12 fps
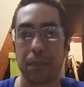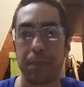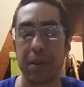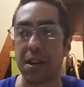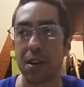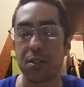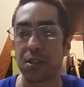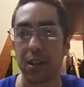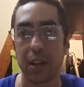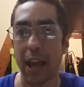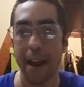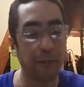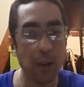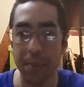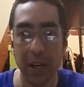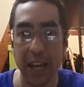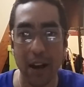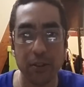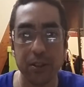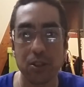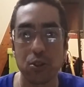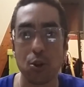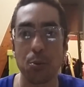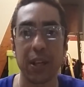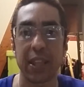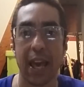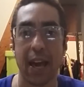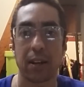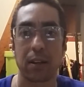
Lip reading: Because everybody else is doing that.